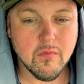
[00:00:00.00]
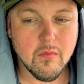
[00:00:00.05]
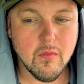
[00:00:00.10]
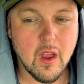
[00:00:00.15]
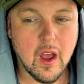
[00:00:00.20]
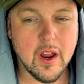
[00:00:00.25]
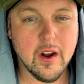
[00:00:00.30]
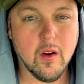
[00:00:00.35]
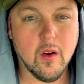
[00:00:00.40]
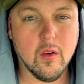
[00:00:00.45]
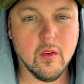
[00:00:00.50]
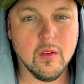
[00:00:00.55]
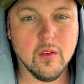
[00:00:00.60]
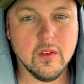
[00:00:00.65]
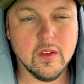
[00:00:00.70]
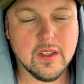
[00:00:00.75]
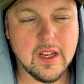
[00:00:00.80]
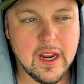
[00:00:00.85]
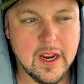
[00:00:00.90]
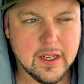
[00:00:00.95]
I don't
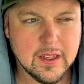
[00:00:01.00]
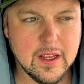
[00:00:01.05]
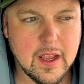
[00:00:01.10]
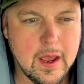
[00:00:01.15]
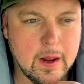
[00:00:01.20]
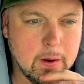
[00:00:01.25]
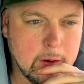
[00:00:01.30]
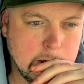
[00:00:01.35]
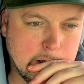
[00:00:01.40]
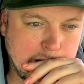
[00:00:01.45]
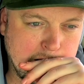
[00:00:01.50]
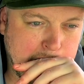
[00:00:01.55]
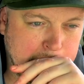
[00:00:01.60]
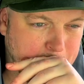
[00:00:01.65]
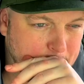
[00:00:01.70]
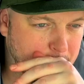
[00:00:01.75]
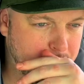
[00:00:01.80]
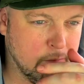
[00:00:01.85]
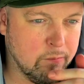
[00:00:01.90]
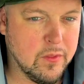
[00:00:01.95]
take the energy
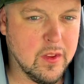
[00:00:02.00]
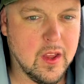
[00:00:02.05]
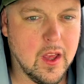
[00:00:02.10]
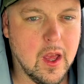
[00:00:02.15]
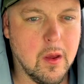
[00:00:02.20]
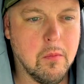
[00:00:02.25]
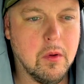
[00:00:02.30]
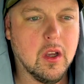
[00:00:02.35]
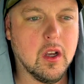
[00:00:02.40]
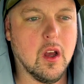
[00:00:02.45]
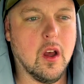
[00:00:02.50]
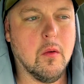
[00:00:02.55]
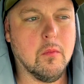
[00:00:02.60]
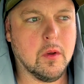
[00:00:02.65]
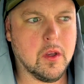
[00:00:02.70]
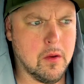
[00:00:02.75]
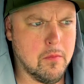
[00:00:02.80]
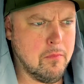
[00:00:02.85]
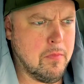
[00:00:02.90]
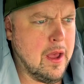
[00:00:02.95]
in and become
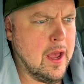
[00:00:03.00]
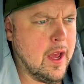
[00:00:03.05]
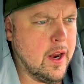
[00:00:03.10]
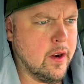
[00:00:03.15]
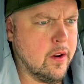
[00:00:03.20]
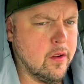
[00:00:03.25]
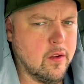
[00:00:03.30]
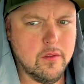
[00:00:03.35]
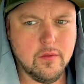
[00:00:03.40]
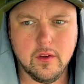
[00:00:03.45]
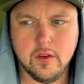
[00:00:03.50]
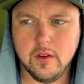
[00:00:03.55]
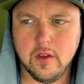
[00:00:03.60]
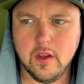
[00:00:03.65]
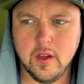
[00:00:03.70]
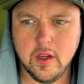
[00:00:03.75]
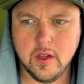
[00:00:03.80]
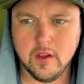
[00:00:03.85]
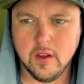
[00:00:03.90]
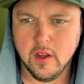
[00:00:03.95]
combative and
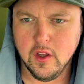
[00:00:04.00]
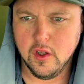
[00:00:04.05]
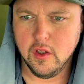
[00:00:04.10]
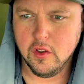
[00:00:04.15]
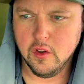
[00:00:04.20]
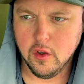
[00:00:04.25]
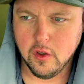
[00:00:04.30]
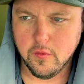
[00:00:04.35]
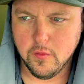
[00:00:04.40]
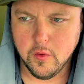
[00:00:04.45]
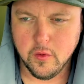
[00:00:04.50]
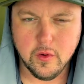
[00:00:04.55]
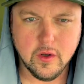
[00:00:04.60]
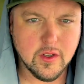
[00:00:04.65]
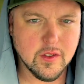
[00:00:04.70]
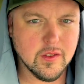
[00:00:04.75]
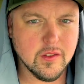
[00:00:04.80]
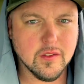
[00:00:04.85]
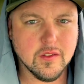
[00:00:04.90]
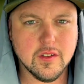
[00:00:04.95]
like look for
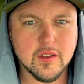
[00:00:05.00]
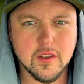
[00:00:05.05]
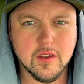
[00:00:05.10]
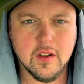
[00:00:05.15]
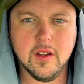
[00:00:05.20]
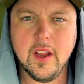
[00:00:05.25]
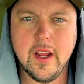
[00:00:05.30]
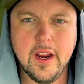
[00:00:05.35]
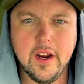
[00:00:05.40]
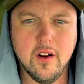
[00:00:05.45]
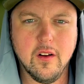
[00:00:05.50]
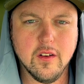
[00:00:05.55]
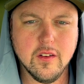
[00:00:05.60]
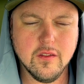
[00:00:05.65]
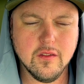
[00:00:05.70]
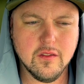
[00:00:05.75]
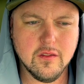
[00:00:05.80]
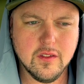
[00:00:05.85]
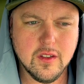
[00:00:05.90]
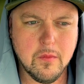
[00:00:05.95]
reasons to hate on
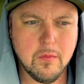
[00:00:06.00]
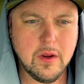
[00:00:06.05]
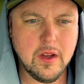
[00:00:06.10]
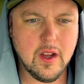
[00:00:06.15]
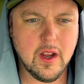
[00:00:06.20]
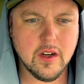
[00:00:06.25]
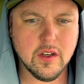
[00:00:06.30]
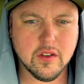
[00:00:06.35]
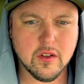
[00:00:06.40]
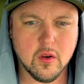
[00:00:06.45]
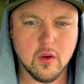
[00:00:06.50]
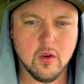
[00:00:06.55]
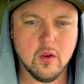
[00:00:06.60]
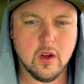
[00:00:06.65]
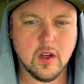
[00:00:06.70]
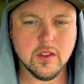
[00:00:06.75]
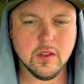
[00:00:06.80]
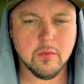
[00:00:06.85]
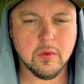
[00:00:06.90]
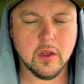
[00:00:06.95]
somebody. I
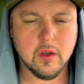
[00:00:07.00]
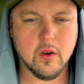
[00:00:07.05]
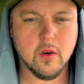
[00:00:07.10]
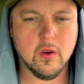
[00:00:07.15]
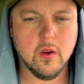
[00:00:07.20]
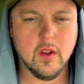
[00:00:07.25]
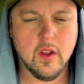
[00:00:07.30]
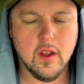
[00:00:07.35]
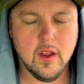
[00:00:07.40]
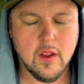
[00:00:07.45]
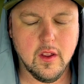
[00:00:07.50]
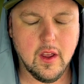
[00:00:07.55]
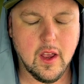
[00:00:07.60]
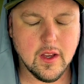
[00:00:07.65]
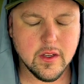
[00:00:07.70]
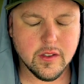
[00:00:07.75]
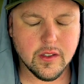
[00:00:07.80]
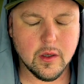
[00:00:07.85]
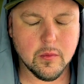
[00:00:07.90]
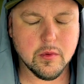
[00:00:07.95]
simply go
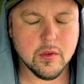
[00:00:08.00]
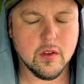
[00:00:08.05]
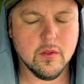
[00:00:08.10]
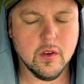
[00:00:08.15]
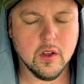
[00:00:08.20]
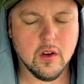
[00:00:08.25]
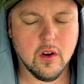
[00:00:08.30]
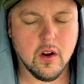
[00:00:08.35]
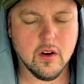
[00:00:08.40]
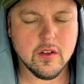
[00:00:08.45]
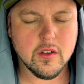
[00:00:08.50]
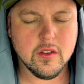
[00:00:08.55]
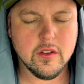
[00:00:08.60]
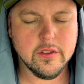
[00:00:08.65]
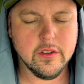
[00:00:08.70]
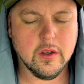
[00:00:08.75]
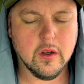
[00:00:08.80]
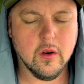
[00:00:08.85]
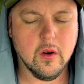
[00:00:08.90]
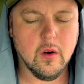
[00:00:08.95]
as the observer consciousness.
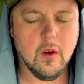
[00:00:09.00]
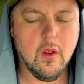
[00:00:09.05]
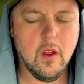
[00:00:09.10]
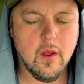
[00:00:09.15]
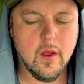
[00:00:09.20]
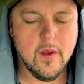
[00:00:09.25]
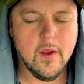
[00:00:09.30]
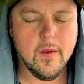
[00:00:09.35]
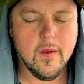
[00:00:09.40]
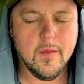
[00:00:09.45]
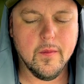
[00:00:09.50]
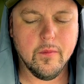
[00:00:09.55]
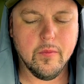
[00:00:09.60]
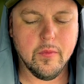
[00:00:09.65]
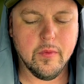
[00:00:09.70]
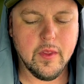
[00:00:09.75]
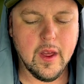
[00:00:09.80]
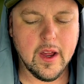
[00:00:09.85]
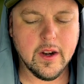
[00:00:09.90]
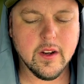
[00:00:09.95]
I go,
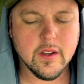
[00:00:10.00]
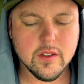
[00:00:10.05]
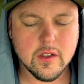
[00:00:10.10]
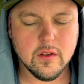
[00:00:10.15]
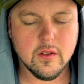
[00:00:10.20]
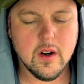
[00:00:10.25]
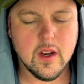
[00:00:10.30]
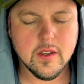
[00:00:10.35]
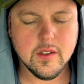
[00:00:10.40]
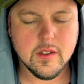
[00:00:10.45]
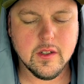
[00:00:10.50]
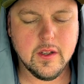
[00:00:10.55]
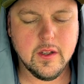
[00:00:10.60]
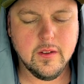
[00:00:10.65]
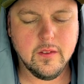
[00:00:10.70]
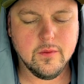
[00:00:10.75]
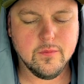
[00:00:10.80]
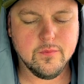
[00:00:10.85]
that doesn't resonate.